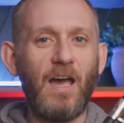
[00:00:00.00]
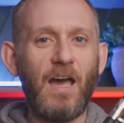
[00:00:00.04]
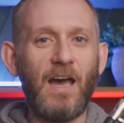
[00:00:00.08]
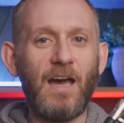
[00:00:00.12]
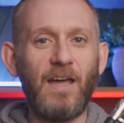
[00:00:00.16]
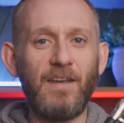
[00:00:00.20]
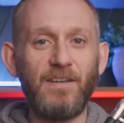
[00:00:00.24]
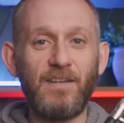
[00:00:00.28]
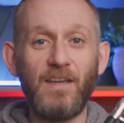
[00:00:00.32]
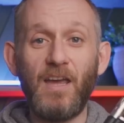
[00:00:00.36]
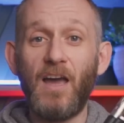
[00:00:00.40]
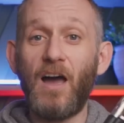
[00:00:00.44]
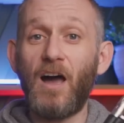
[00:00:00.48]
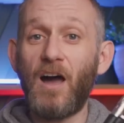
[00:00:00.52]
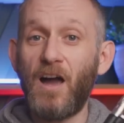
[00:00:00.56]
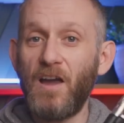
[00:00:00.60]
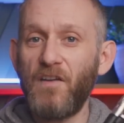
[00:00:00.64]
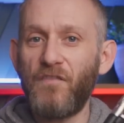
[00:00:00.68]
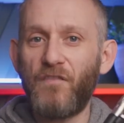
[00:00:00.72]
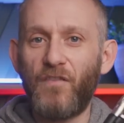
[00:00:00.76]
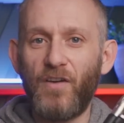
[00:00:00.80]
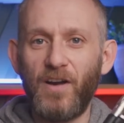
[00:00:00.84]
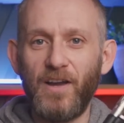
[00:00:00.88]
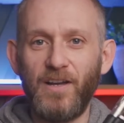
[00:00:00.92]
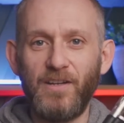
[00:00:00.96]
And I
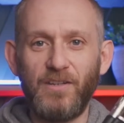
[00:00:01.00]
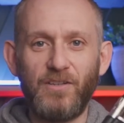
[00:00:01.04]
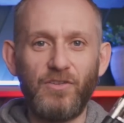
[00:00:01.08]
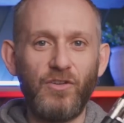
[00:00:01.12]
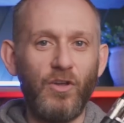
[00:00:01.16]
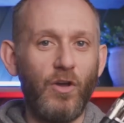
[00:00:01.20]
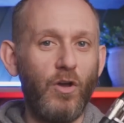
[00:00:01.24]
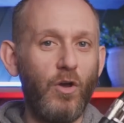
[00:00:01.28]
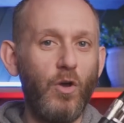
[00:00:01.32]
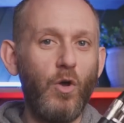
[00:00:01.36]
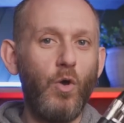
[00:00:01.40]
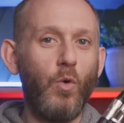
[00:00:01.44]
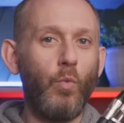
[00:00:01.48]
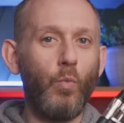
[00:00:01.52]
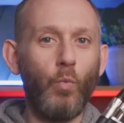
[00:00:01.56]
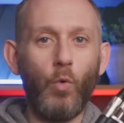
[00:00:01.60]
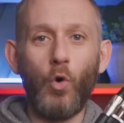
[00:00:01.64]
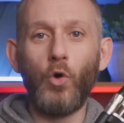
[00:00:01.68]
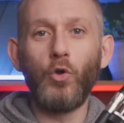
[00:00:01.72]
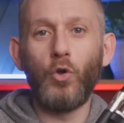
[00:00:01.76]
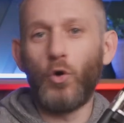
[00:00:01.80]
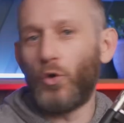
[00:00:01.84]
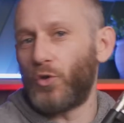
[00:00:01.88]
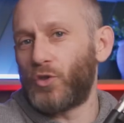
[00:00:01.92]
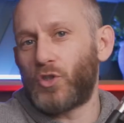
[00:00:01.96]
find that
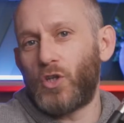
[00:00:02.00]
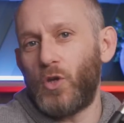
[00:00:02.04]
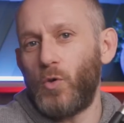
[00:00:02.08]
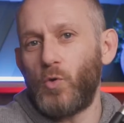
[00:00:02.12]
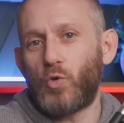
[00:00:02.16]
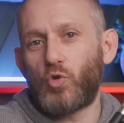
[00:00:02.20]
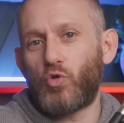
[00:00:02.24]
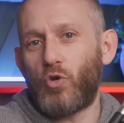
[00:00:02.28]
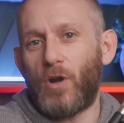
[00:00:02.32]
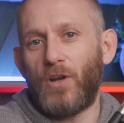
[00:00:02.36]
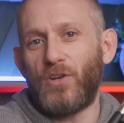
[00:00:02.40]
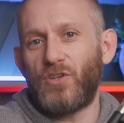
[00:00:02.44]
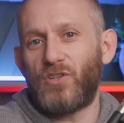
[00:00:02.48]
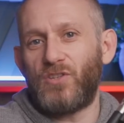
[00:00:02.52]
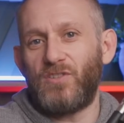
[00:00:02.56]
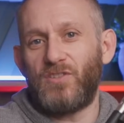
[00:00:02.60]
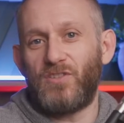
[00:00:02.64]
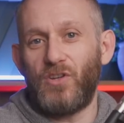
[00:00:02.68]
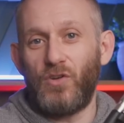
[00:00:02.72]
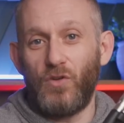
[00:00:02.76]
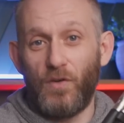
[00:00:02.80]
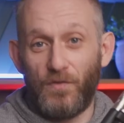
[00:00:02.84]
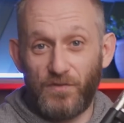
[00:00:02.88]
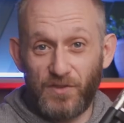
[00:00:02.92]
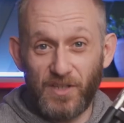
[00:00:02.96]
1 or 2 tranches is
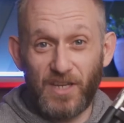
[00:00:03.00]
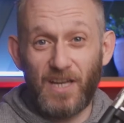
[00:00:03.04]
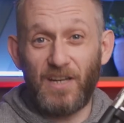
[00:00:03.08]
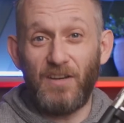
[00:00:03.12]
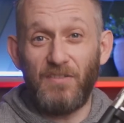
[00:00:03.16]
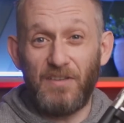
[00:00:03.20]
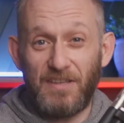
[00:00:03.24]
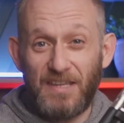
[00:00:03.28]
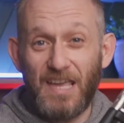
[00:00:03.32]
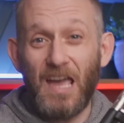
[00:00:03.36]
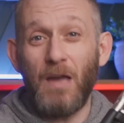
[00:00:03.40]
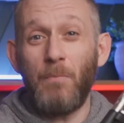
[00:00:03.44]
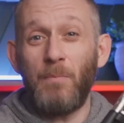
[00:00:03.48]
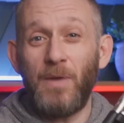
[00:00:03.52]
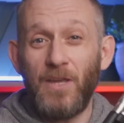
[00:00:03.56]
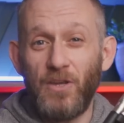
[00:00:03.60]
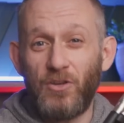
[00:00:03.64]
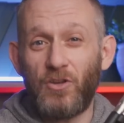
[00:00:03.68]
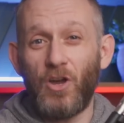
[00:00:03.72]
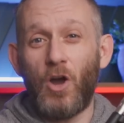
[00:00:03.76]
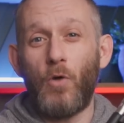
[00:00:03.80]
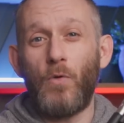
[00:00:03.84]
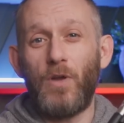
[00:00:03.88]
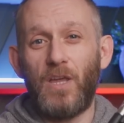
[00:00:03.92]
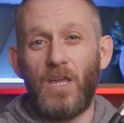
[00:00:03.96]
enough to kind of get me
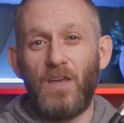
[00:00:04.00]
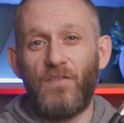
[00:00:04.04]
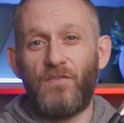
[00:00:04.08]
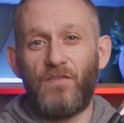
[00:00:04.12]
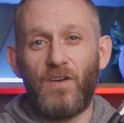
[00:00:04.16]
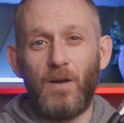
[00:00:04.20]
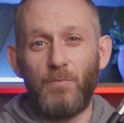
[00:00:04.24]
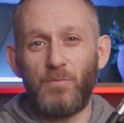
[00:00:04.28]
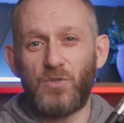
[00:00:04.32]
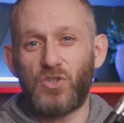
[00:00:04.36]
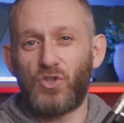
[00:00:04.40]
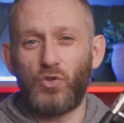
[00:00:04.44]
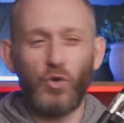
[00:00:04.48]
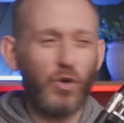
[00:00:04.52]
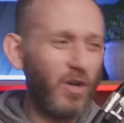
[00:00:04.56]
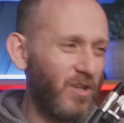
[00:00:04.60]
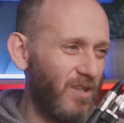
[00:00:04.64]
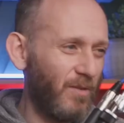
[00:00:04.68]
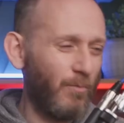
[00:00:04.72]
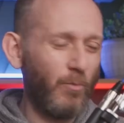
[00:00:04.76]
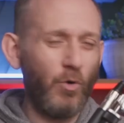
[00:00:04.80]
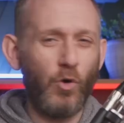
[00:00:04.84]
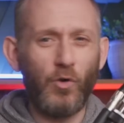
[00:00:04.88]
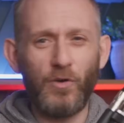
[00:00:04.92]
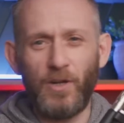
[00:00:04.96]
going. If I'm stuck in
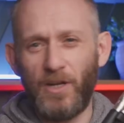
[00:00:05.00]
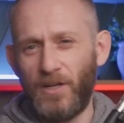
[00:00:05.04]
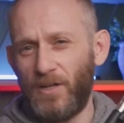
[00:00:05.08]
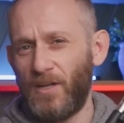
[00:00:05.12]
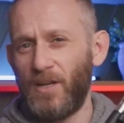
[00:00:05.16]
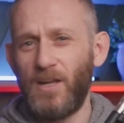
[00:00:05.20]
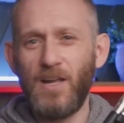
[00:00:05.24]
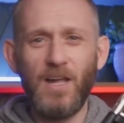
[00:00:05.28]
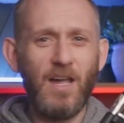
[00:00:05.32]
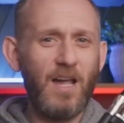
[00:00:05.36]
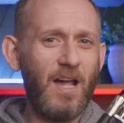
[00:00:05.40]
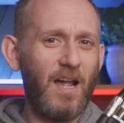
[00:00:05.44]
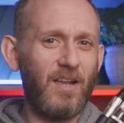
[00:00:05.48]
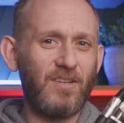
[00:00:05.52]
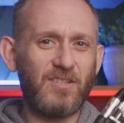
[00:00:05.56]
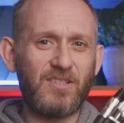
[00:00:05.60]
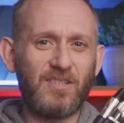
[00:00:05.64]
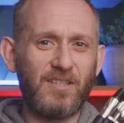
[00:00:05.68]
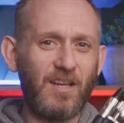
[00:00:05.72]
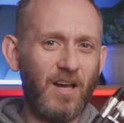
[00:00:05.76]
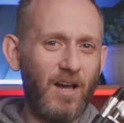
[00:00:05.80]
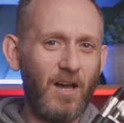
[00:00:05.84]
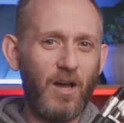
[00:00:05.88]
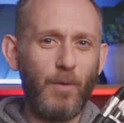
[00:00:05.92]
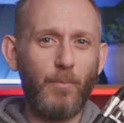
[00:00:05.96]
the morning, I'll
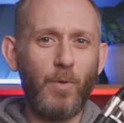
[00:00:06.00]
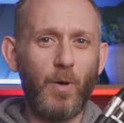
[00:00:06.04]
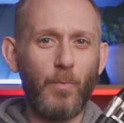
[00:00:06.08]
start a